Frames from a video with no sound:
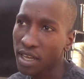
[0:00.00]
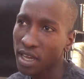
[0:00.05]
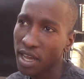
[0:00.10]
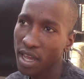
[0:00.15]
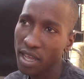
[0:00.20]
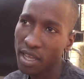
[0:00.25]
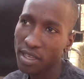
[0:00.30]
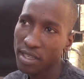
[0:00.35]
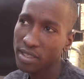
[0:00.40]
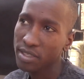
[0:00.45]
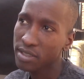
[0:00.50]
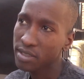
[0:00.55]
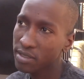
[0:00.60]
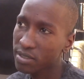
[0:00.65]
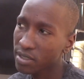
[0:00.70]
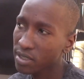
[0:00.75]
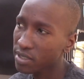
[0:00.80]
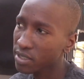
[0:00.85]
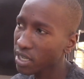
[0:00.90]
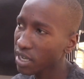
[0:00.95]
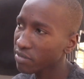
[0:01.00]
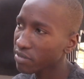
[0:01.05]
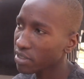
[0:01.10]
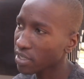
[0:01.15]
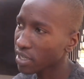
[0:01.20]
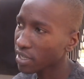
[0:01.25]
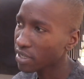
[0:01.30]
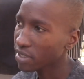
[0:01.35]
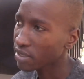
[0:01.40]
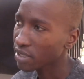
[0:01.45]
I discovered
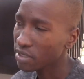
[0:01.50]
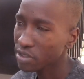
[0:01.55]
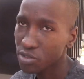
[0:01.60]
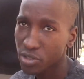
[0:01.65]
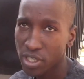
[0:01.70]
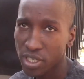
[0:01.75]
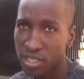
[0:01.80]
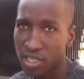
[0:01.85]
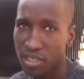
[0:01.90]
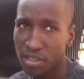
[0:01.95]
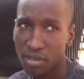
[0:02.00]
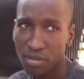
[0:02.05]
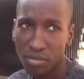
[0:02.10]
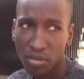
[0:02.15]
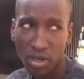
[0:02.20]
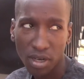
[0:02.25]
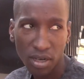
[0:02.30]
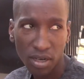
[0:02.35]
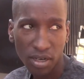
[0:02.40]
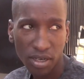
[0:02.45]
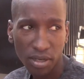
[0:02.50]
like that drink that uh,